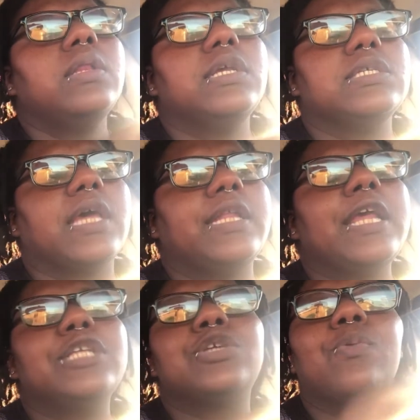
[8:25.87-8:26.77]
things like
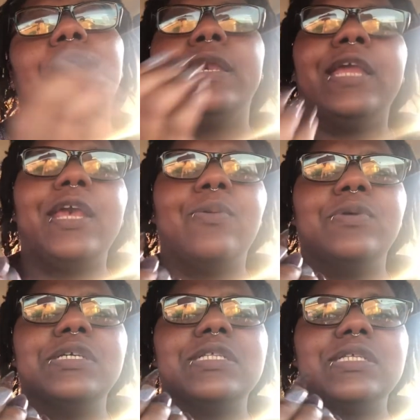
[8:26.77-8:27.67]
that. So what I did
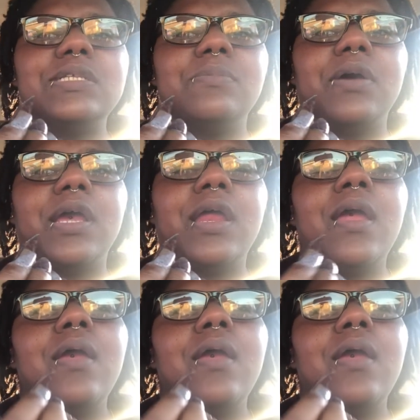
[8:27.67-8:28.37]
was this month,